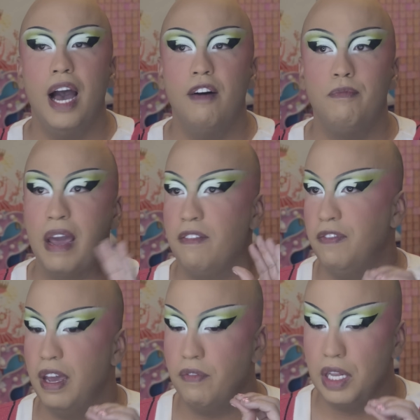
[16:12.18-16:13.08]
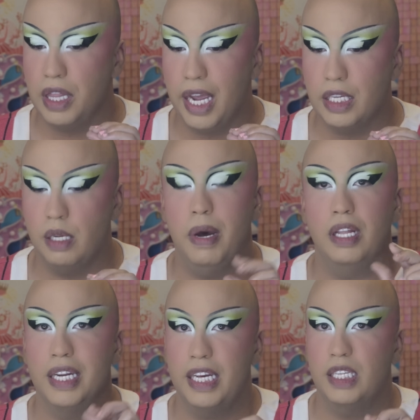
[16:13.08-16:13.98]
of my favorite things
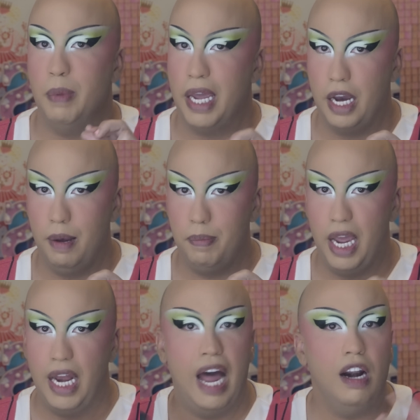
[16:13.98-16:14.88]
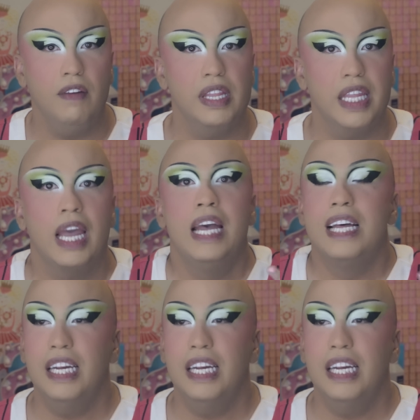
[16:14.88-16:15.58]
about Lydia's makeup, and I don't even think,